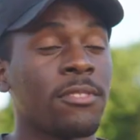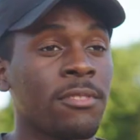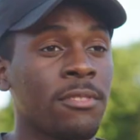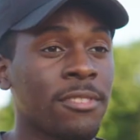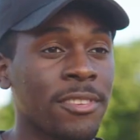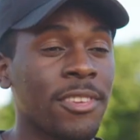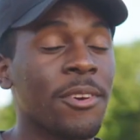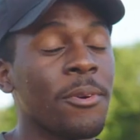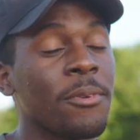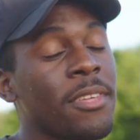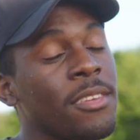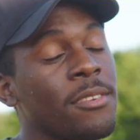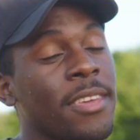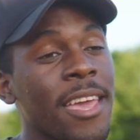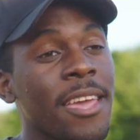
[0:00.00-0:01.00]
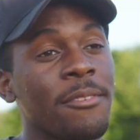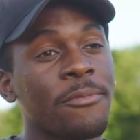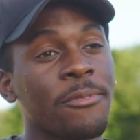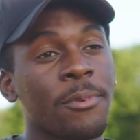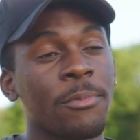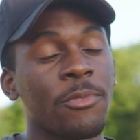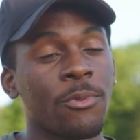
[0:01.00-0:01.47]
and skill that you gain
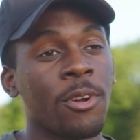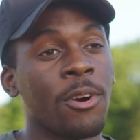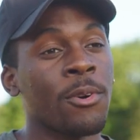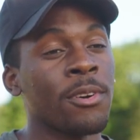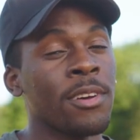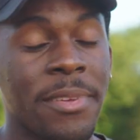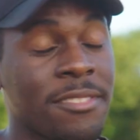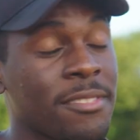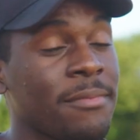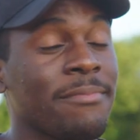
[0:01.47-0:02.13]
from the role is